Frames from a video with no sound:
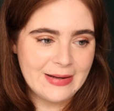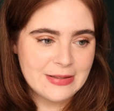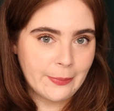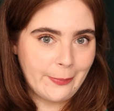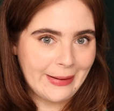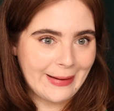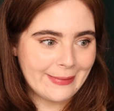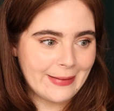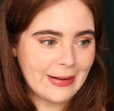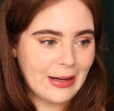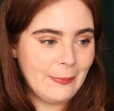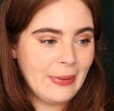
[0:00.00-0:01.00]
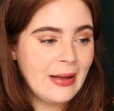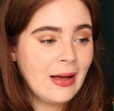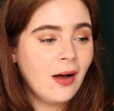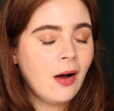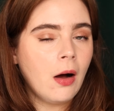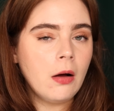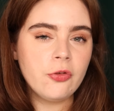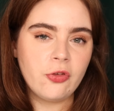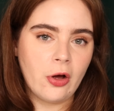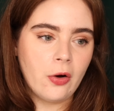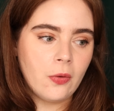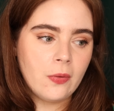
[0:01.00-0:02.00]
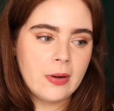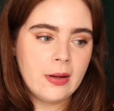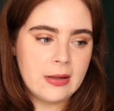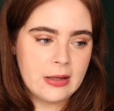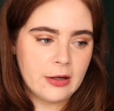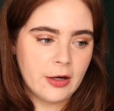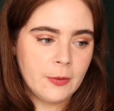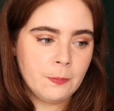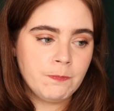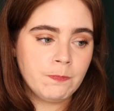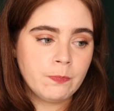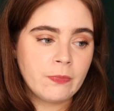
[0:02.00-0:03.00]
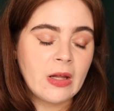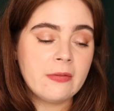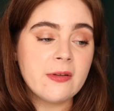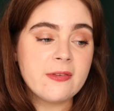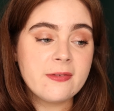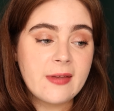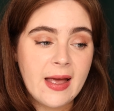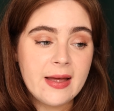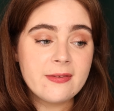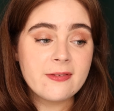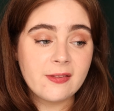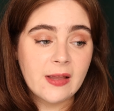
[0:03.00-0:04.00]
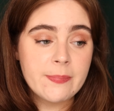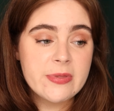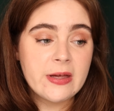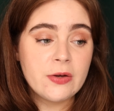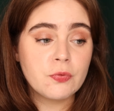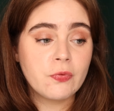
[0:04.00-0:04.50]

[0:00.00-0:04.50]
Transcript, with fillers: end up picking that up. Also in here, the Saie Slip Tint